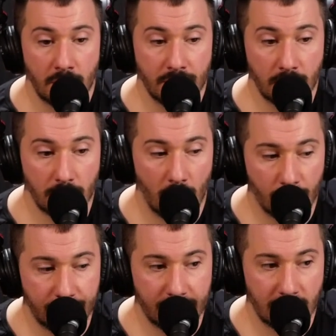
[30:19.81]

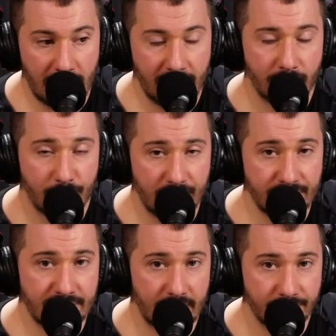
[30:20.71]
lowering a lot of the brain
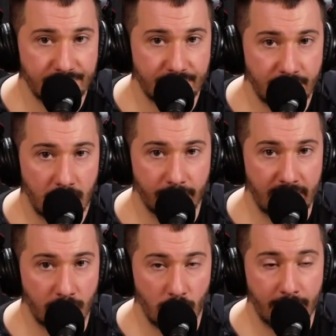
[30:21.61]
cells in young men
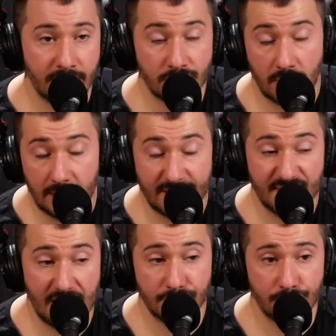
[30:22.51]
and women. So I like
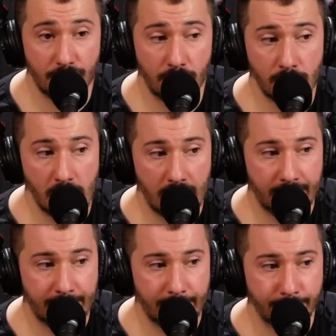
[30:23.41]
that too.
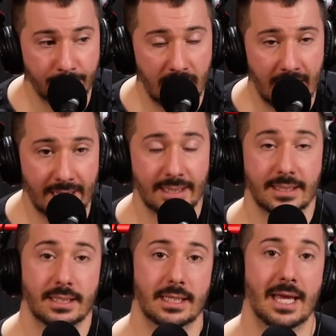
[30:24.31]

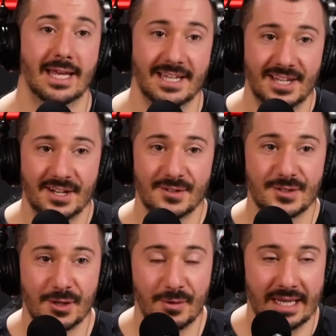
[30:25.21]

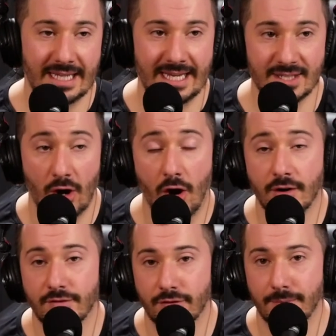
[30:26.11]
So it's
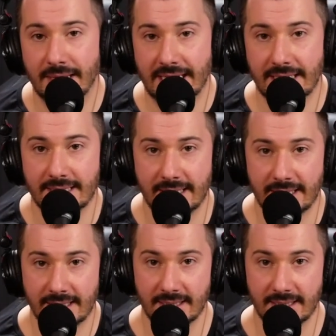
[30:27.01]
hard for me to,